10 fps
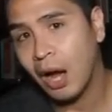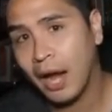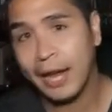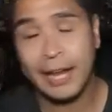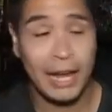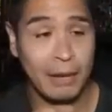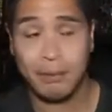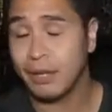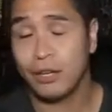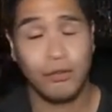I
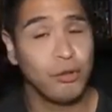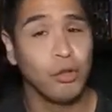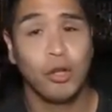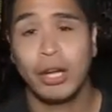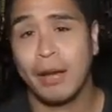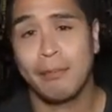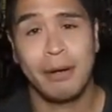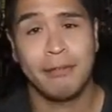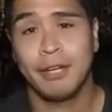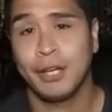came in, if you look at
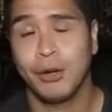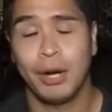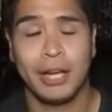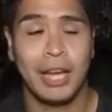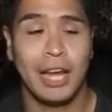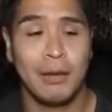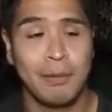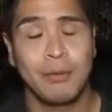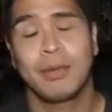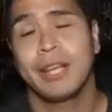my video, I
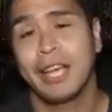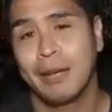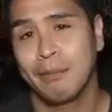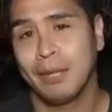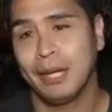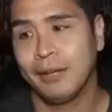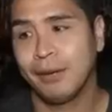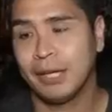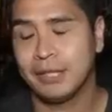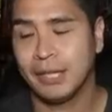came in with a game
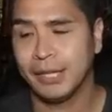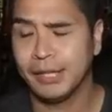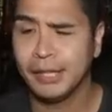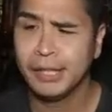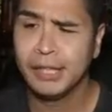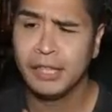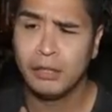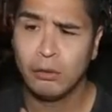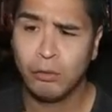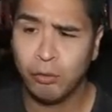plan. I said
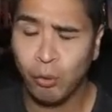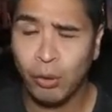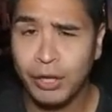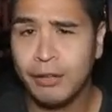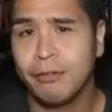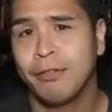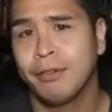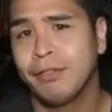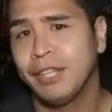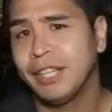40 to
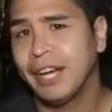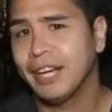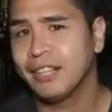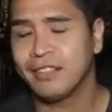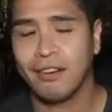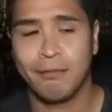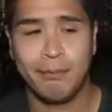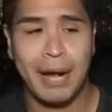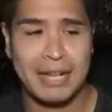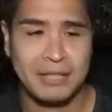50 days of
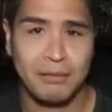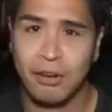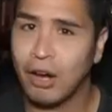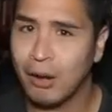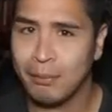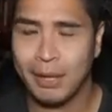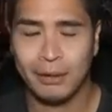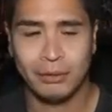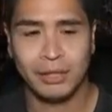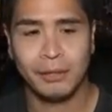massive
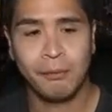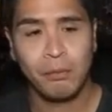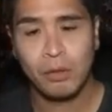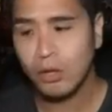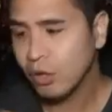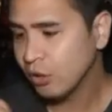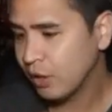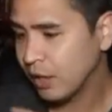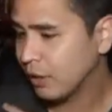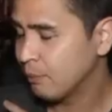compounding,
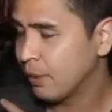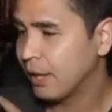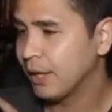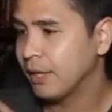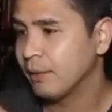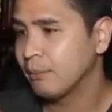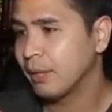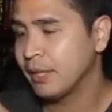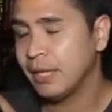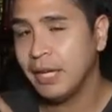taking
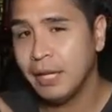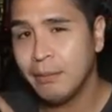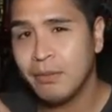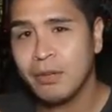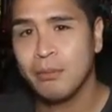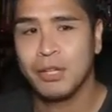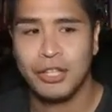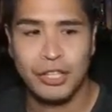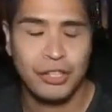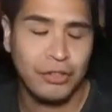my team's
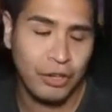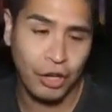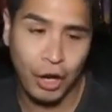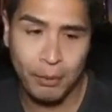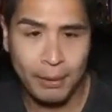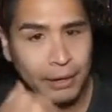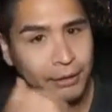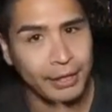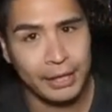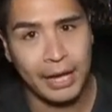commissions,
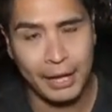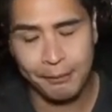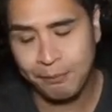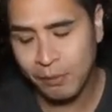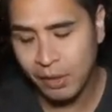compounding that.